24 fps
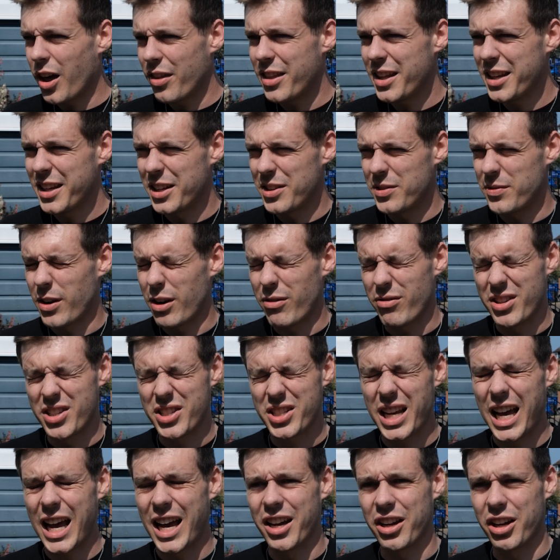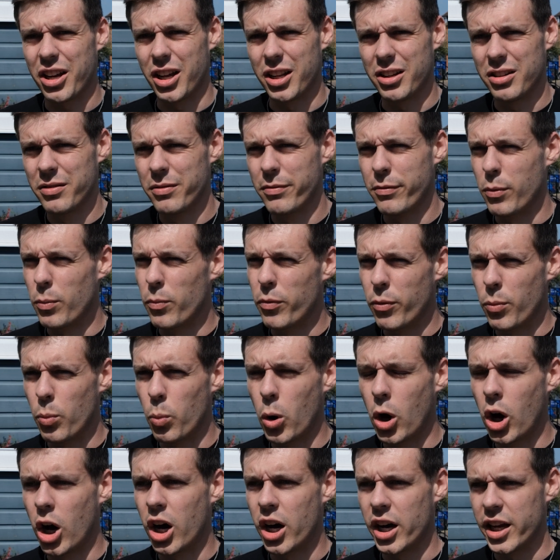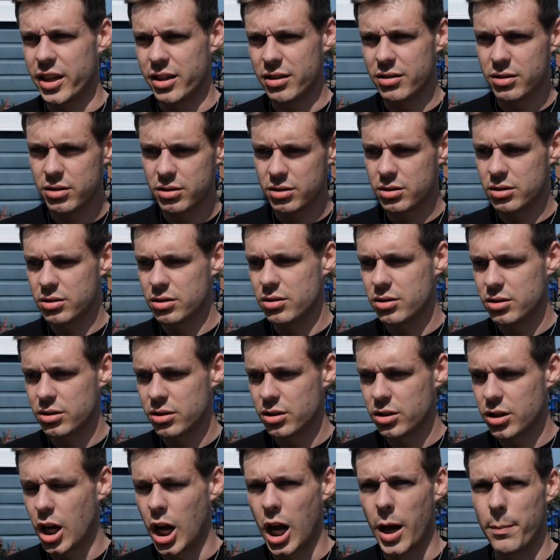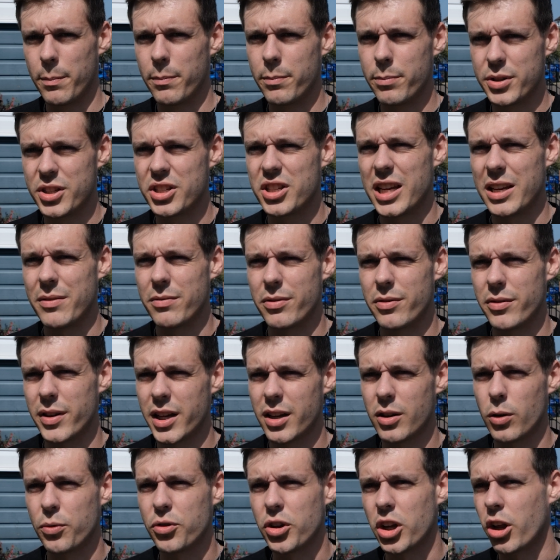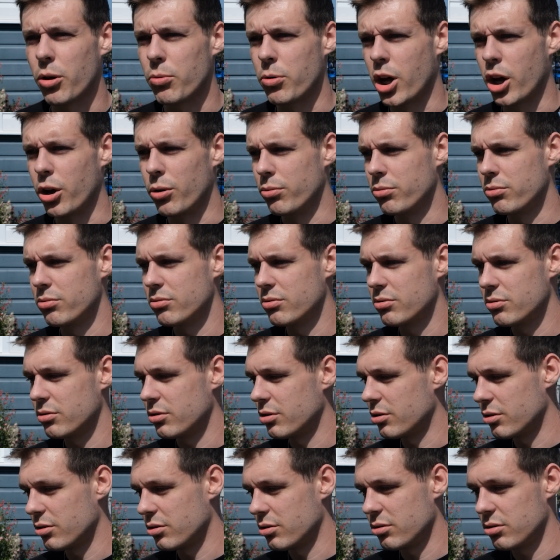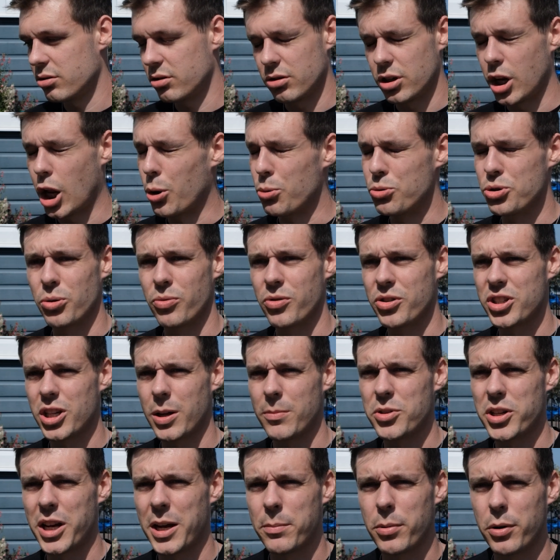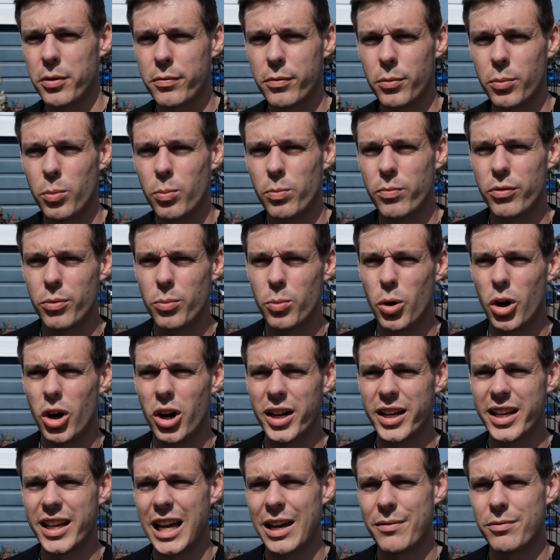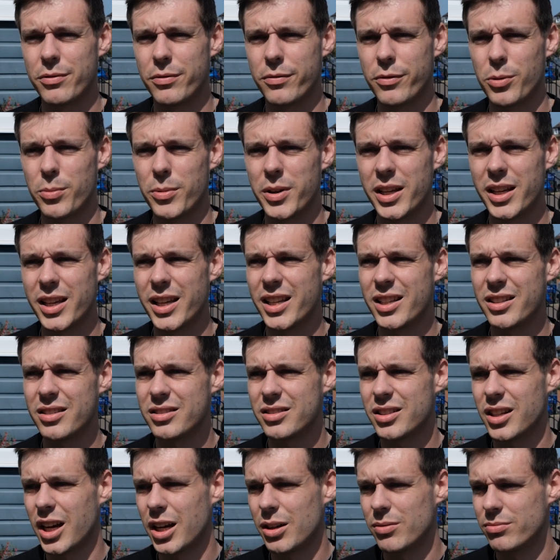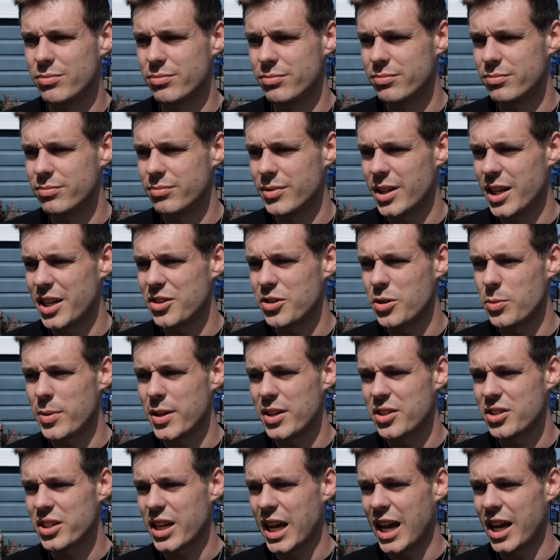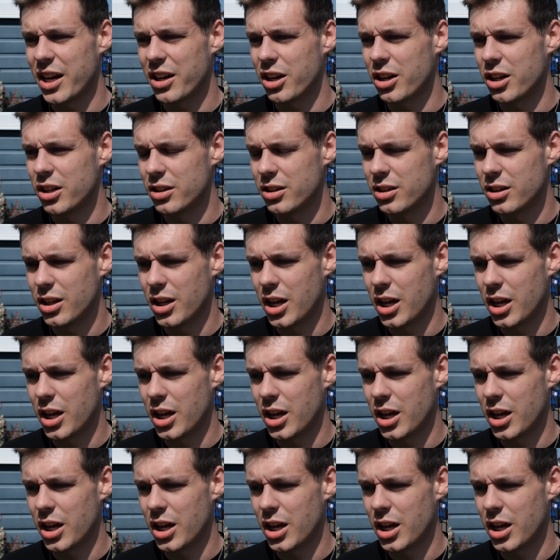I think it's very scattergun from what I perceive of it. Obviously I don't know loads on the subject, but from what I gather from it, it's a bit scattergun.